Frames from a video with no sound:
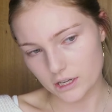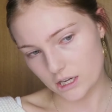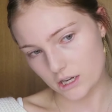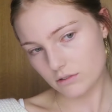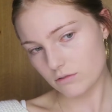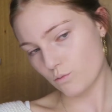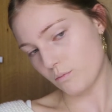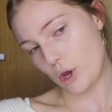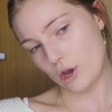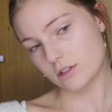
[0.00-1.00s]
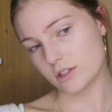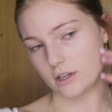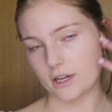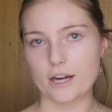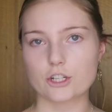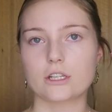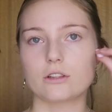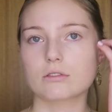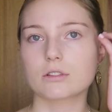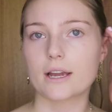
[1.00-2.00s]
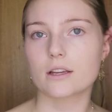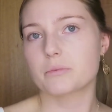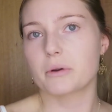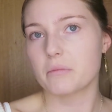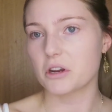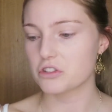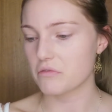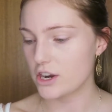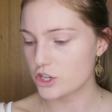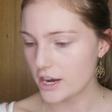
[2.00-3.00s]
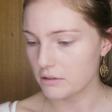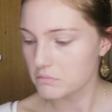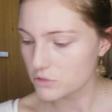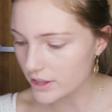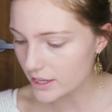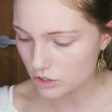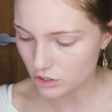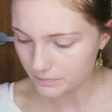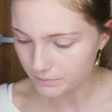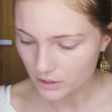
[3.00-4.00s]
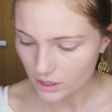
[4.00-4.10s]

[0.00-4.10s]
In person, it actually looks like it's pretty much the right shade. So that's good.